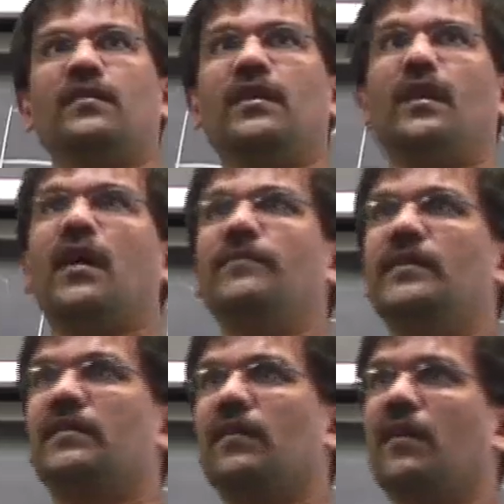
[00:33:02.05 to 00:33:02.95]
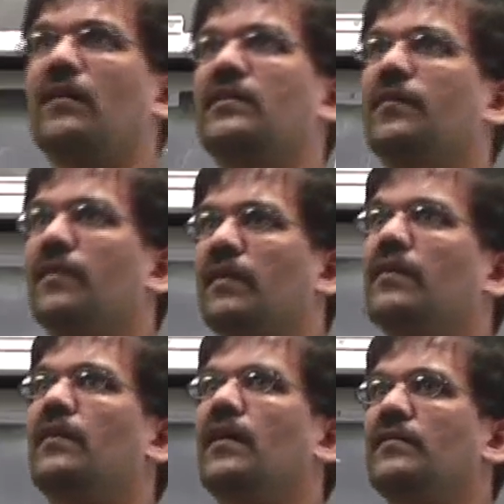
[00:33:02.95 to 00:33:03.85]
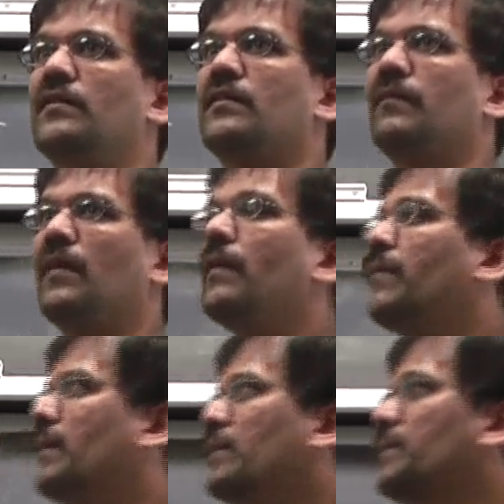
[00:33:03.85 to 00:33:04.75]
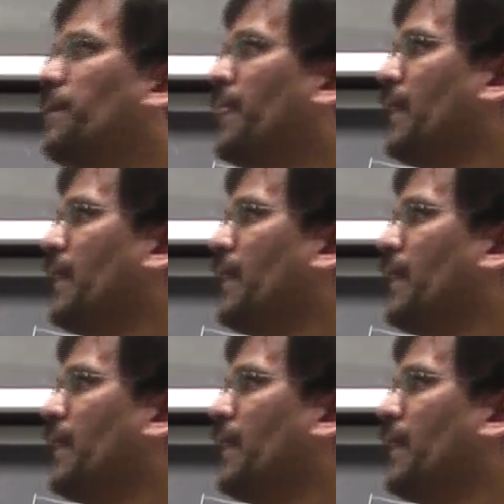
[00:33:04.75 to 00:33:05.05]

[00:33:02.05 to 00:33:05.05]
the objects across different system libraries,